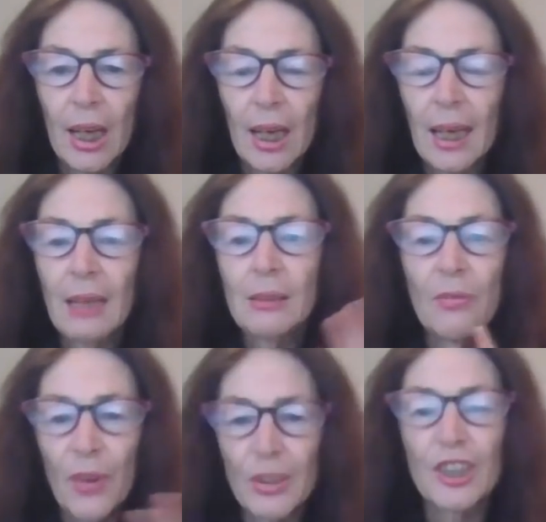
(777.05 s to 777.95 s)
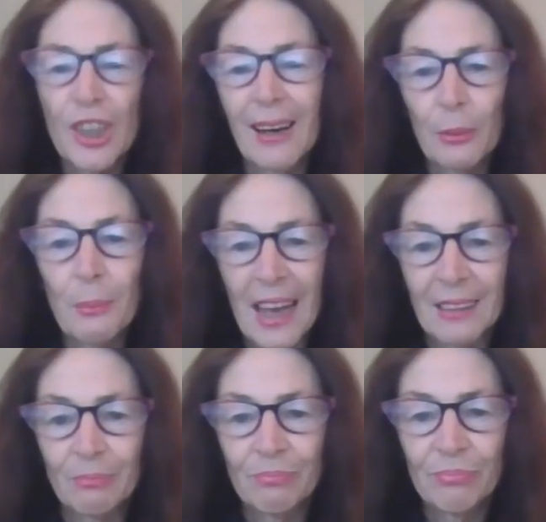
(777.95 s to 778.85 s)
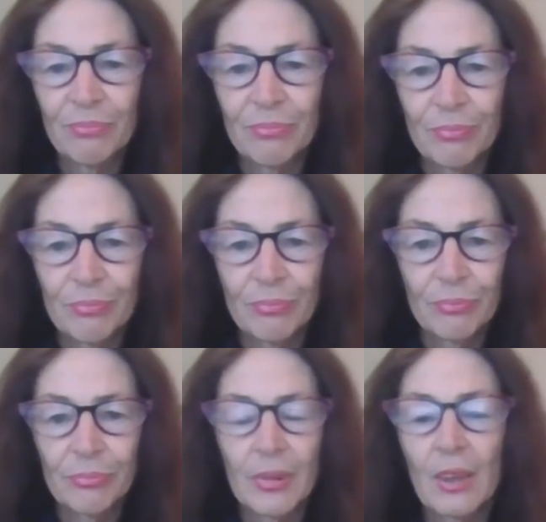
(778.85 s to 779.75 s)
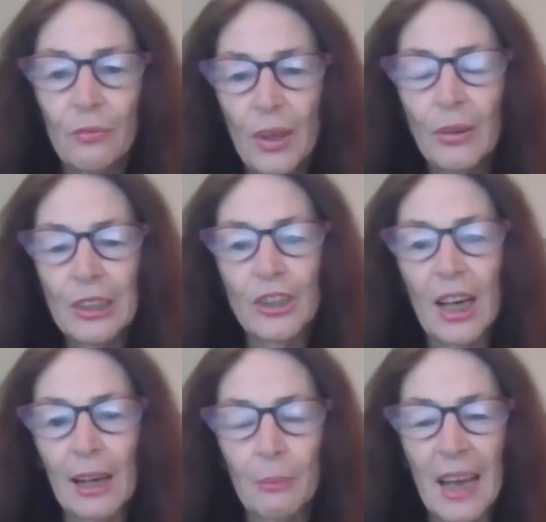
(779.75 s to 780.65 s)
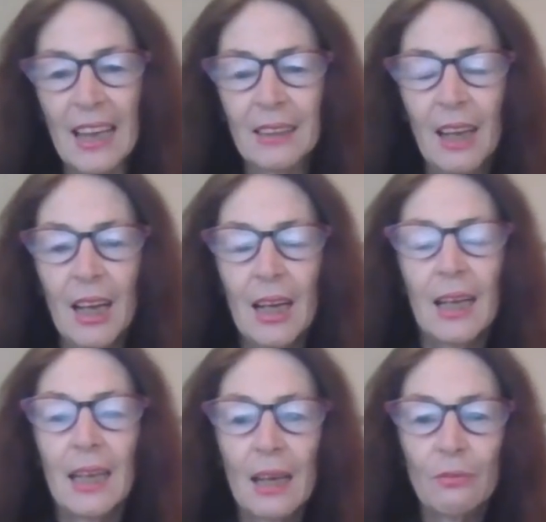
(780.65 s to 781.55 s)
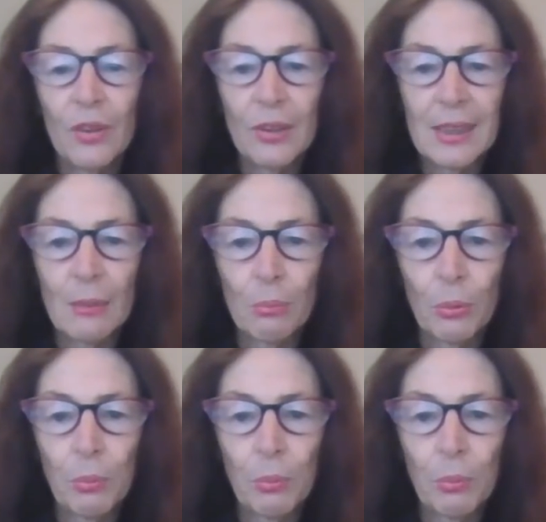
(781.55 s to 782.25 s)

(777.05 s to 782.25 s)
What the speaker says: He is a very shallow man. Very shallow man. He had very simple